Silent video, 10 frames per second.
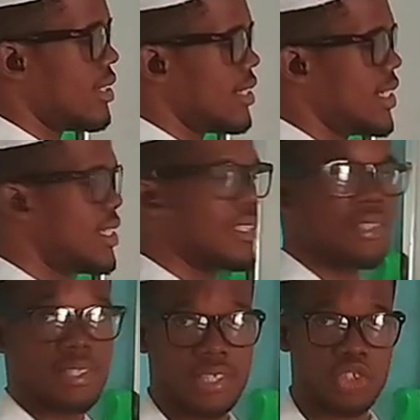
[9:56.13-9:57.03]
This
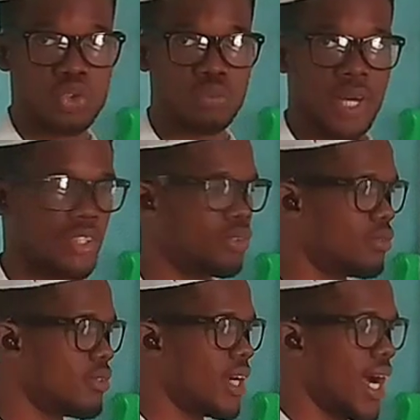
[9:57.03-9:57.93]
is a 2 by
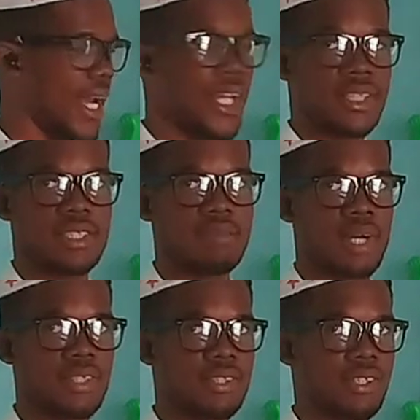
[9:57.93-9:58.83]
2 identity
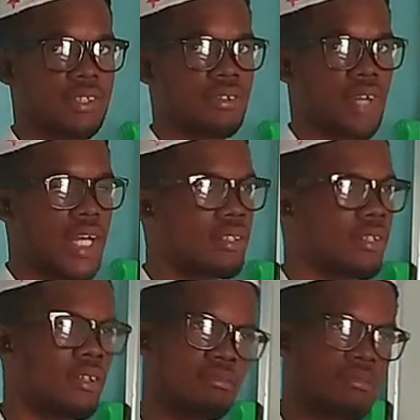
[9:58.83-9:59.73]
matrix, right?
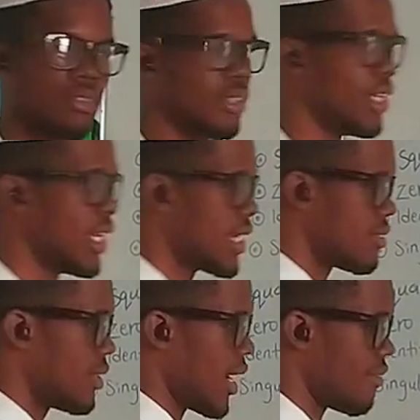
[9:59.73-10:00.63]
Okay, let's
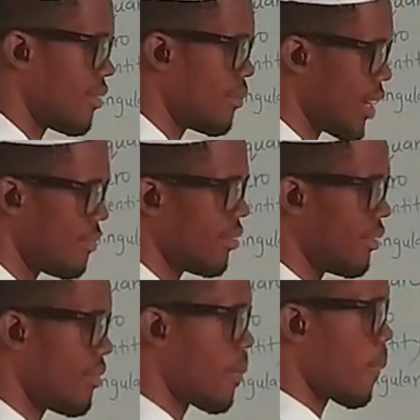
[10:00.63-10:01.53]
look at 4 by 4.